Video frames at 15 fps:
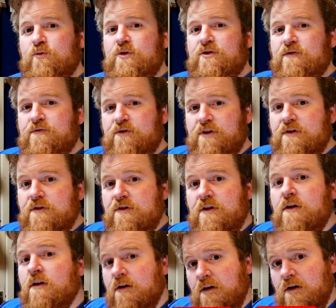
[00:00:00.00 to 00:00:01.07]
with your friends,
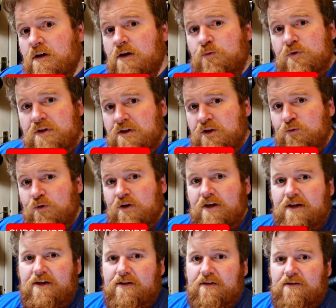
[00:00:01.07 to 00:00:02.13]
and I will see you all
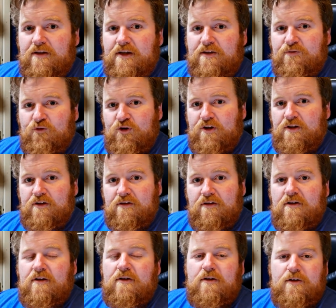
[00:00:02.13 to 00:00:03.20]
again next Friday
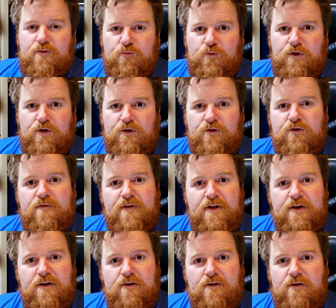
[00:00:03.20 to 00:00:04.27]
with another
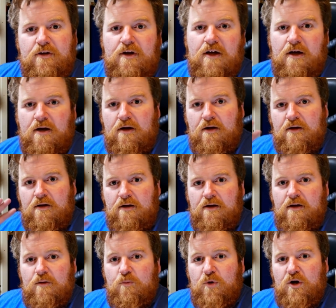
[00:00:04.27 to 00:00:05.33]
video.
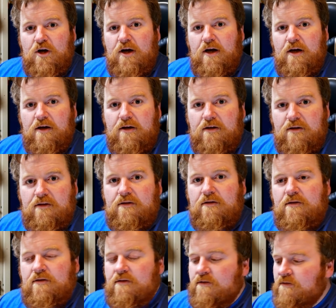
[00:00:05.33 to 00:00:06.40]
Bye.
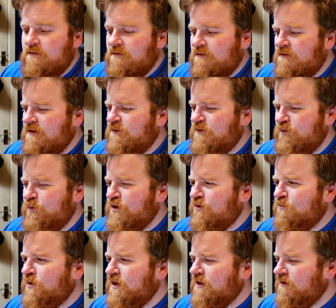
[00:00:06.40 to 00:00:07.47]
That was a
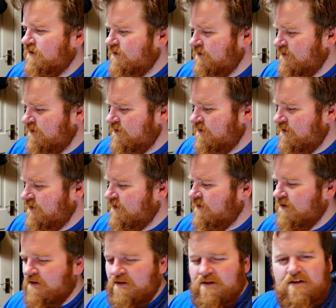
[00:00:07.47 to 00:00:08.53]
weird bye.
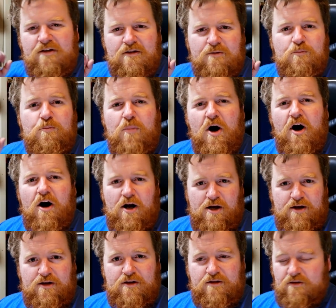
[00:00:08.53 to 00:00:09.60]
Bye.